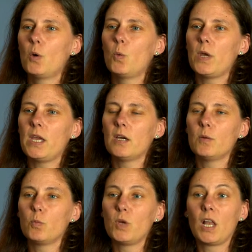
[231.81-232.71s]
We,
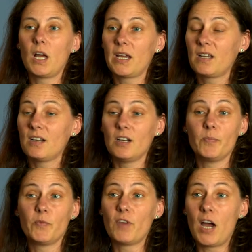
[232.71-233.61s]
um, we like
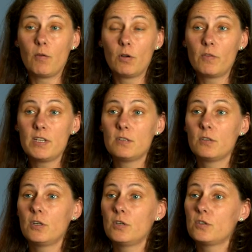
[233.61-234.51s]
um, viral
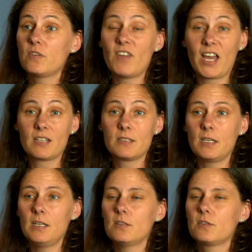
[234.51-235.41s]
research,
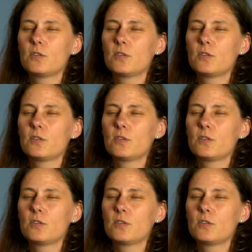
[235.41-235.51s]
vaccines.